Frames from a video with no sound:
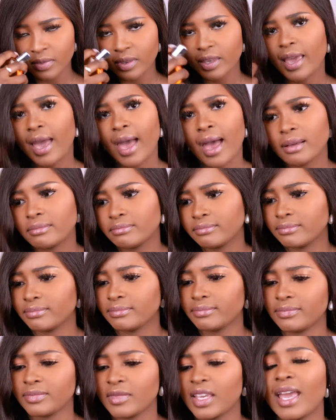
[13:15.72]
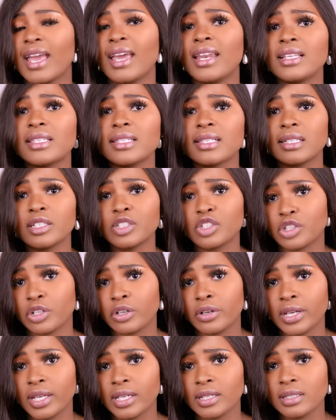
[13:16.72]
Yeah. And it's
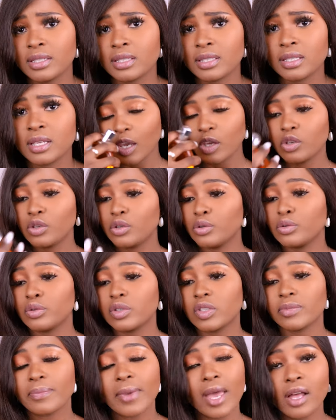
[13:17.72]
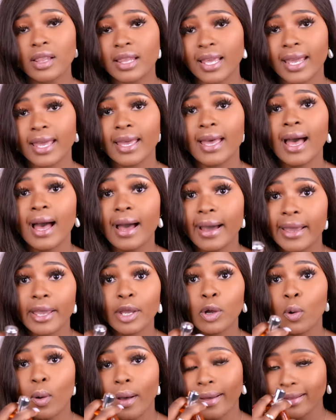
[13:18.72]
luxurious. You smell like a
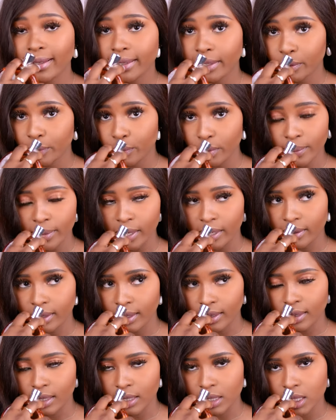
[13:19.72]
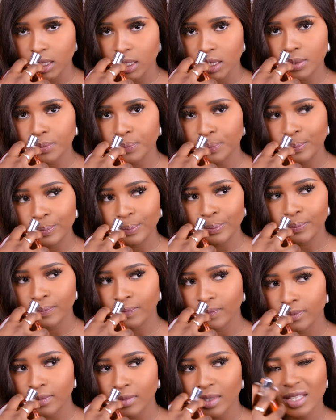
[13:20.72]
high quality woman in this.
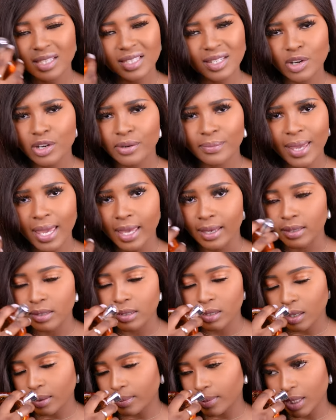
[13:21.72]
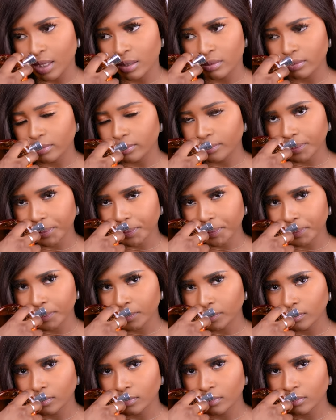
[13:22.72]
It's Hermes, I mean
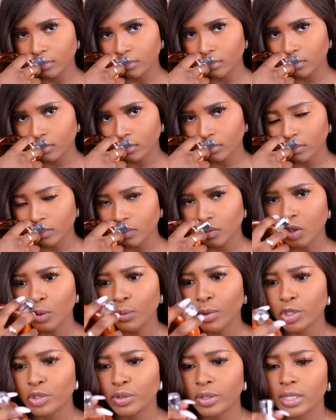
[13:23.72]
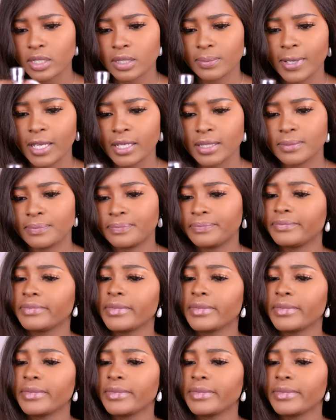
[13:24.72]
what do you expect?